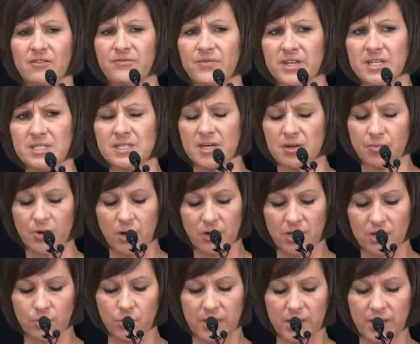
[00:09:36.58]
or fixing a
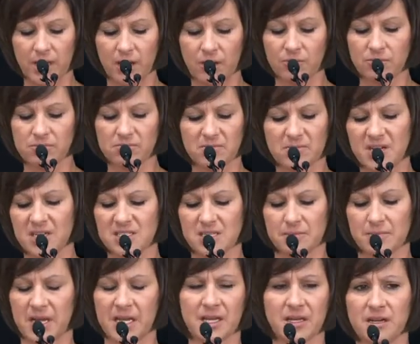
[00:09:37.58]
broken window
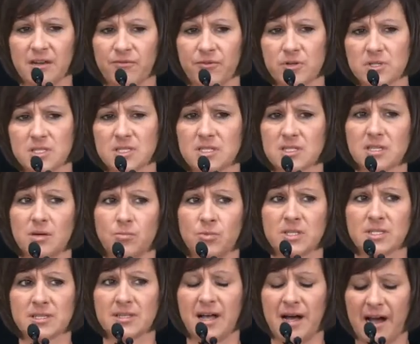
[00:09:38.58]
doesn't make a difference in
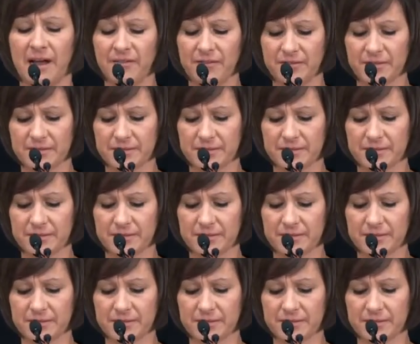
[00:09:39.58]
someone's life.